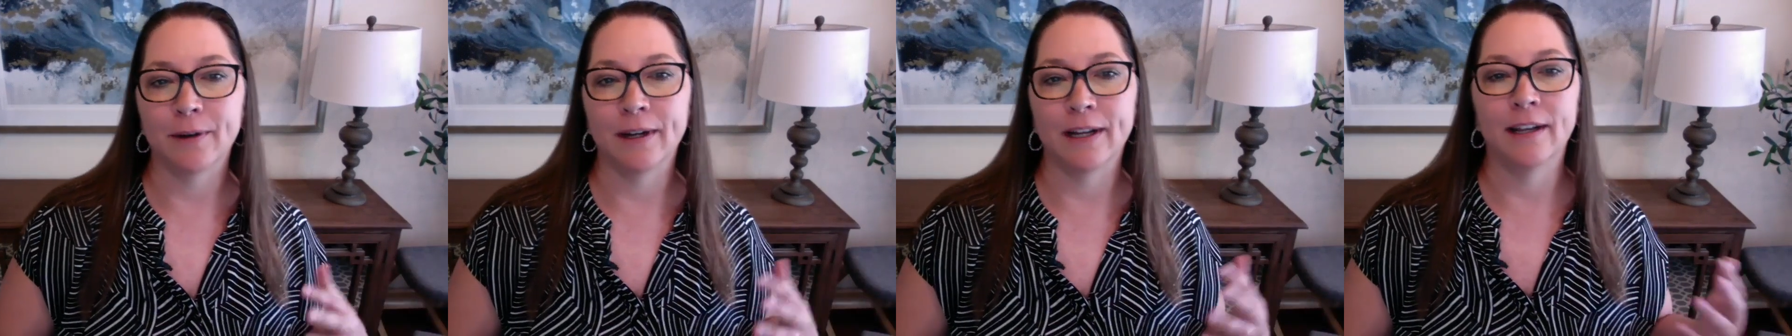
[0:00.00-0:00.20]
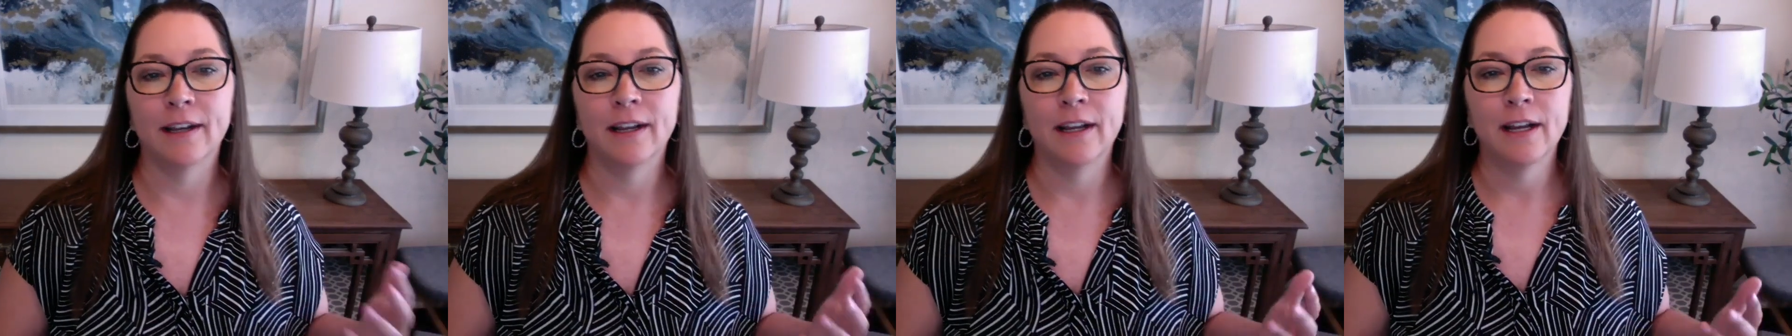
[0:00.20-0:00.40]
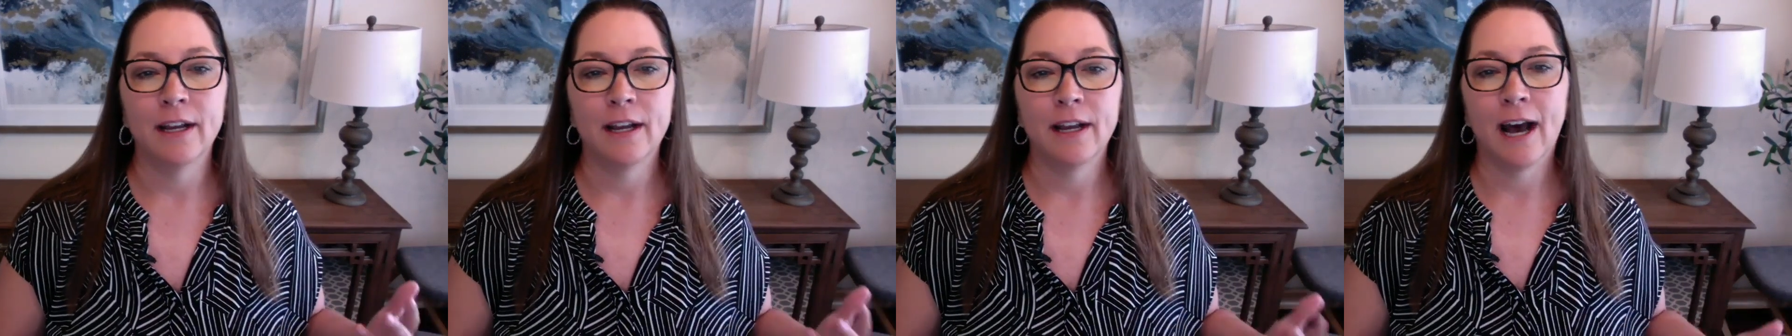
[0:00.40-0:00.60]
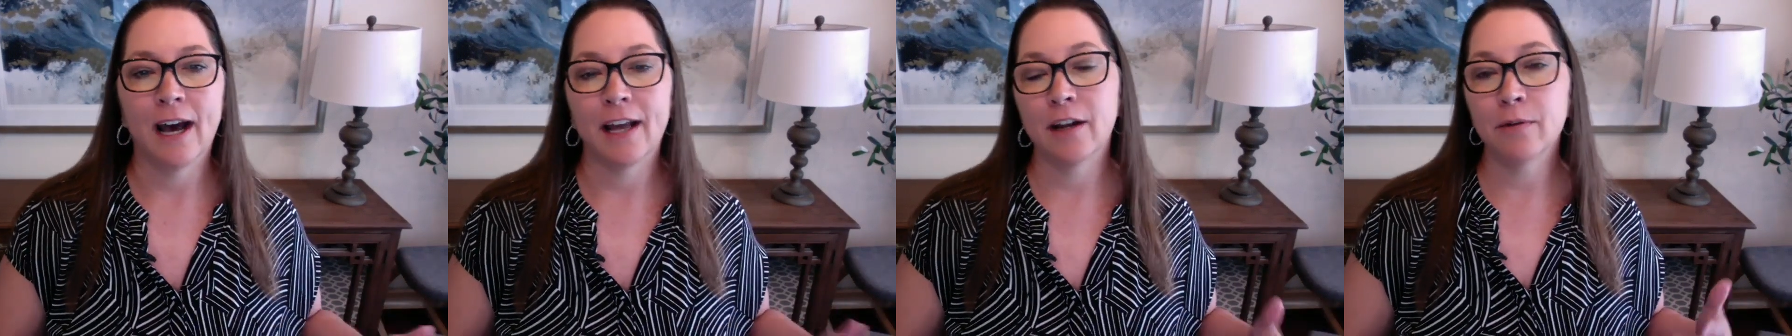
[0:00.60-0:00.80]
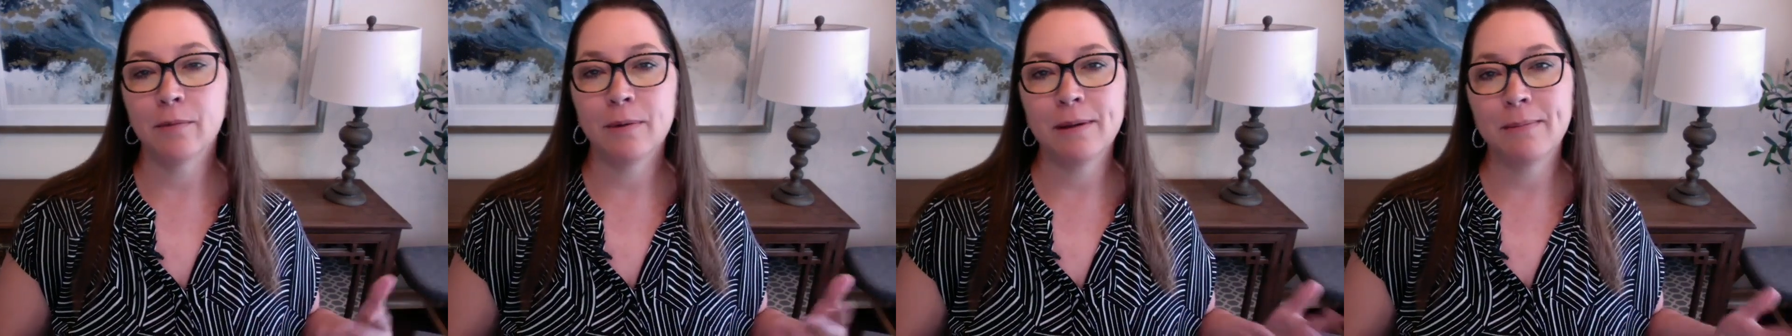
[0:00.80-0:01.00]
And how
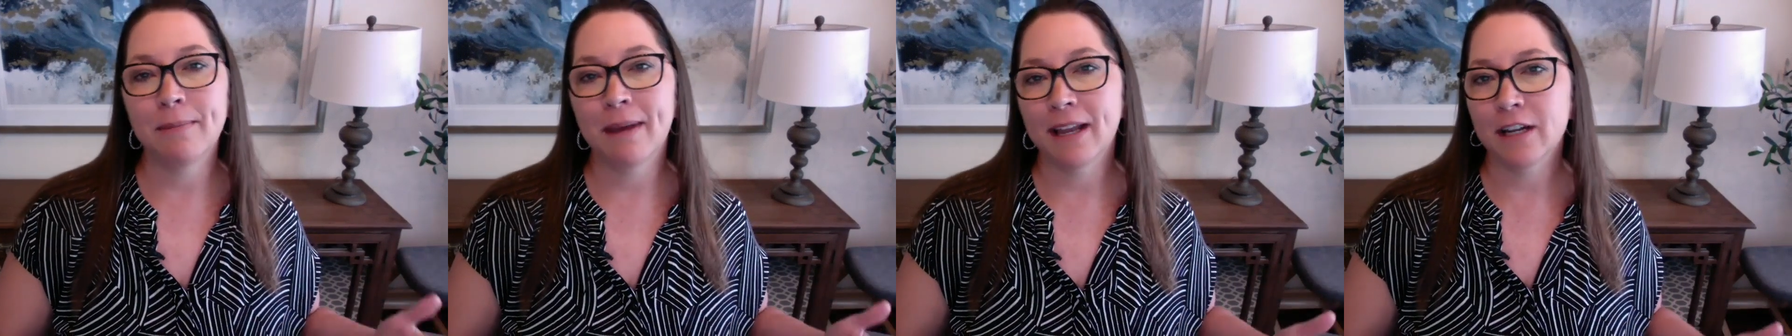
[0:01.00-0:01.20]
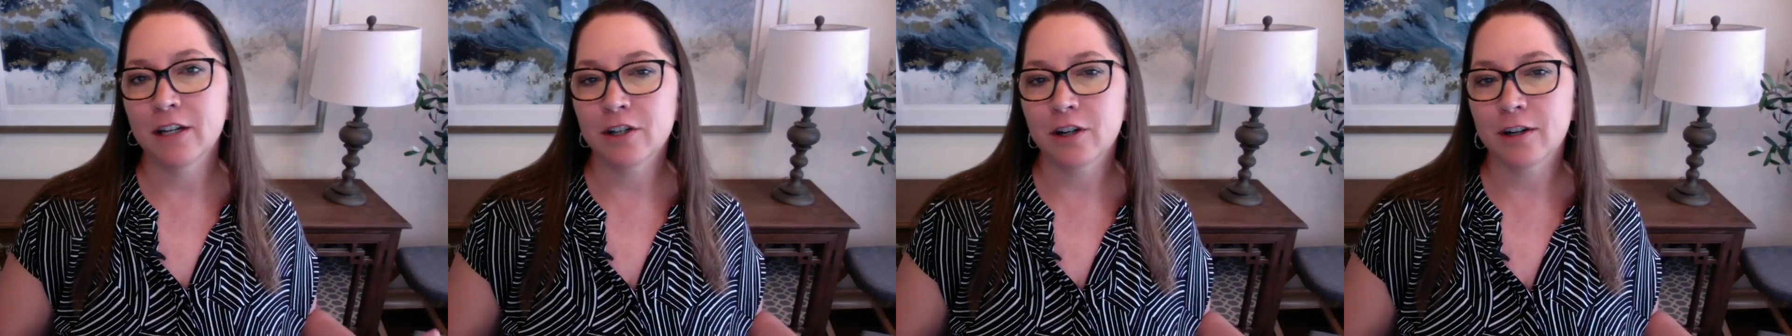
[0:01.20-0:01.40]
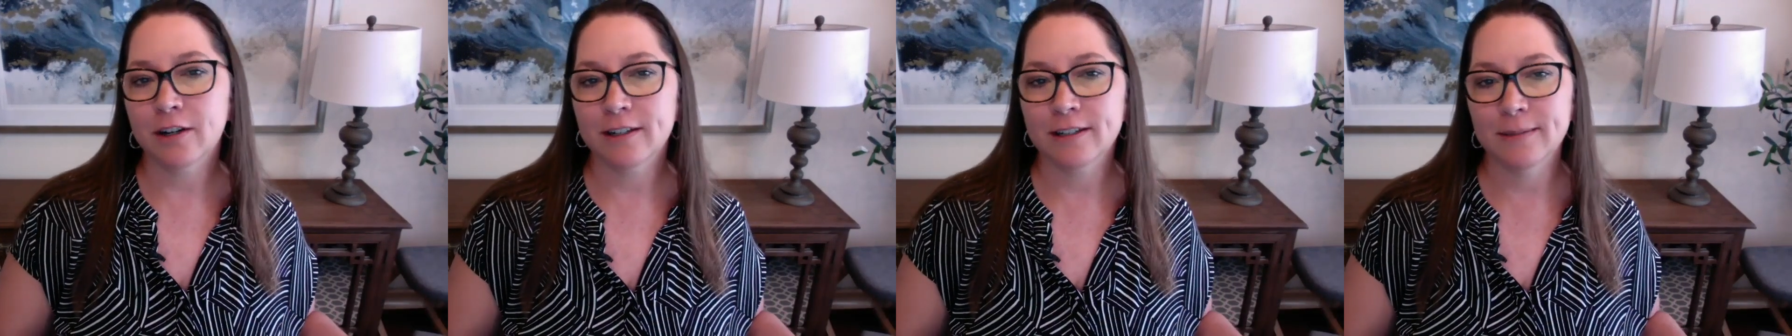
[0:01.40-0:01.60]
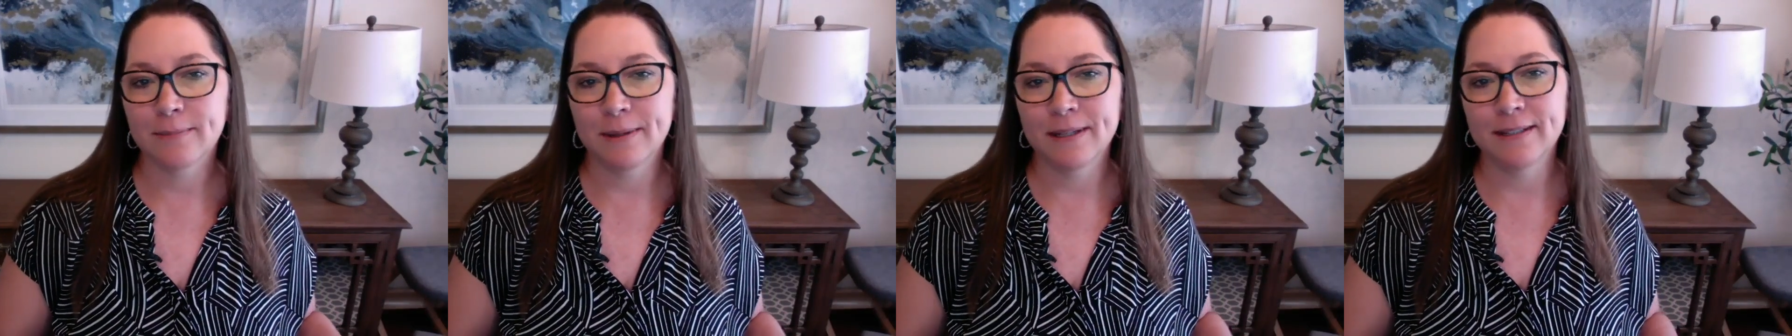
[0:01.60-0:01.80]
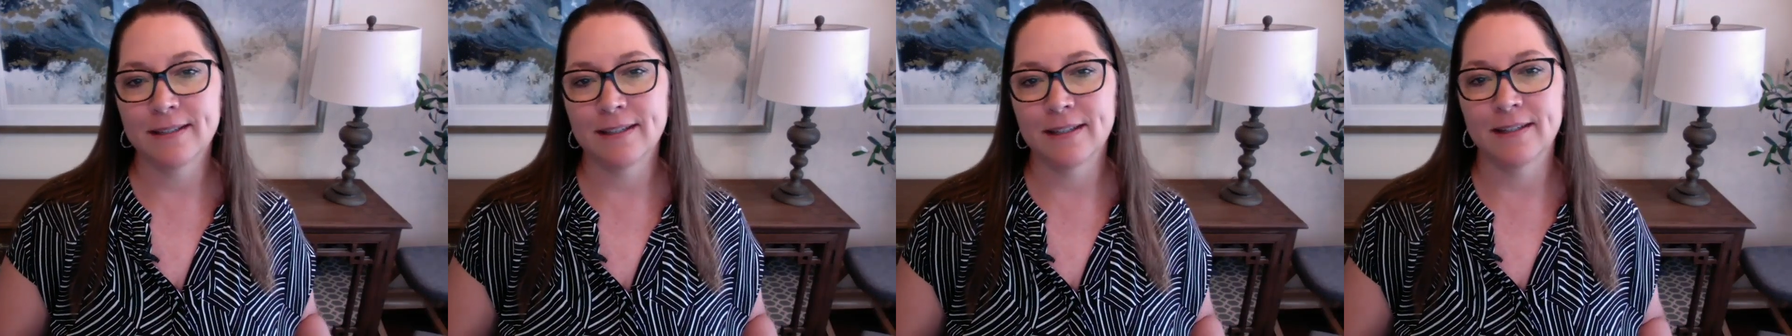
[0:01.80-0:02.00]
did we manage our
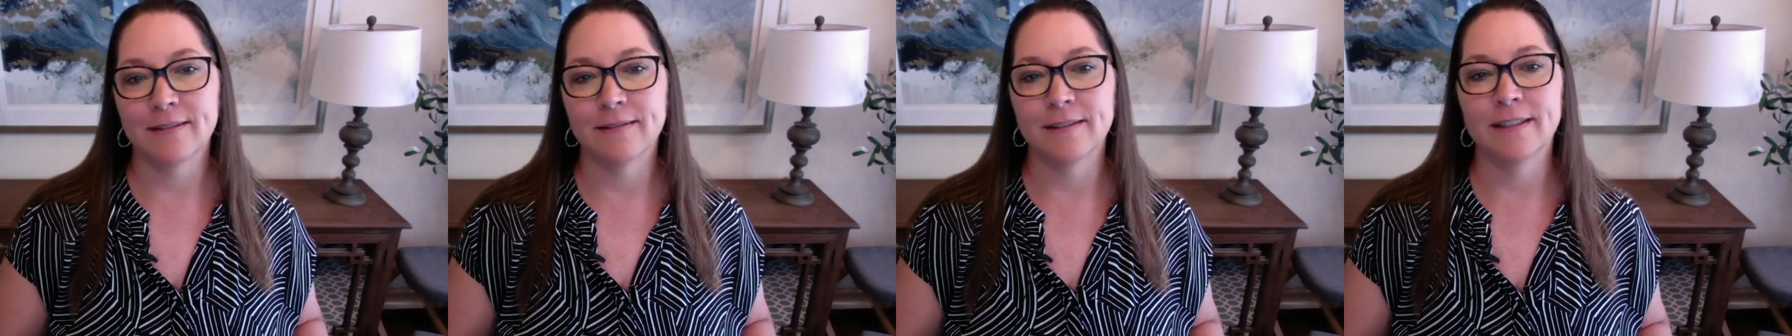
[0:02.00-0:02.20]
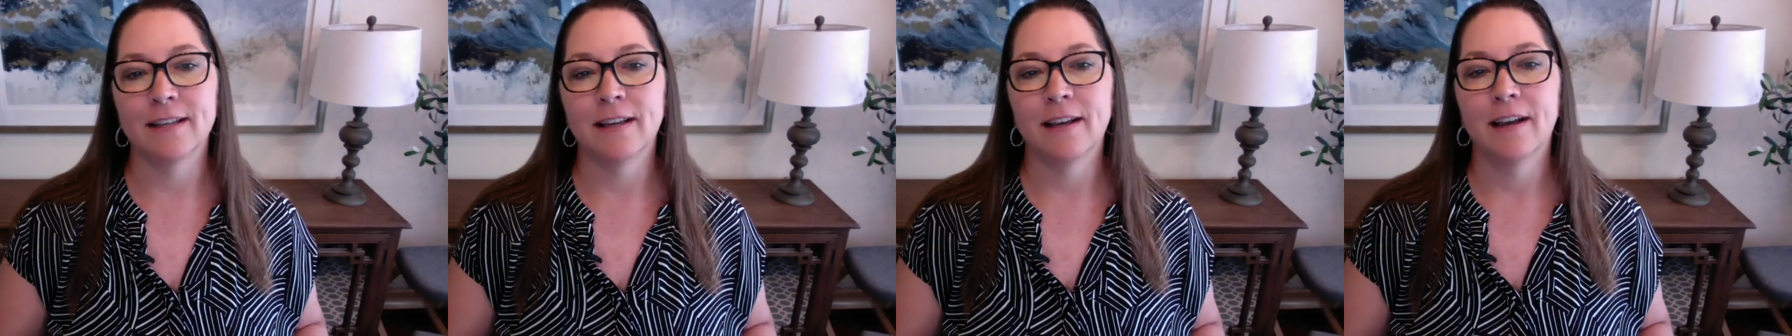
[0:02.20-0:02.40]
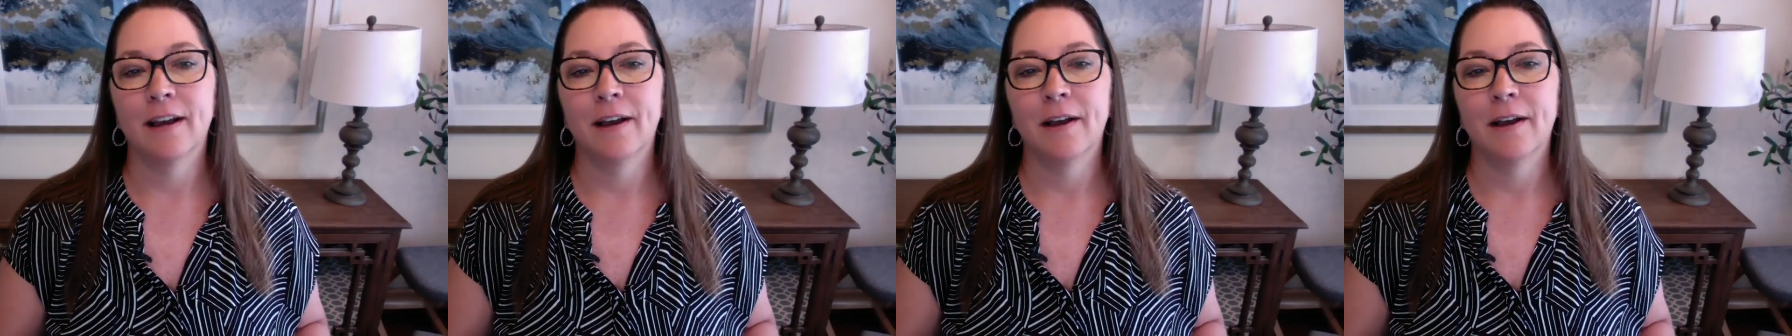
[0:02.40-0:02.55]
expenses?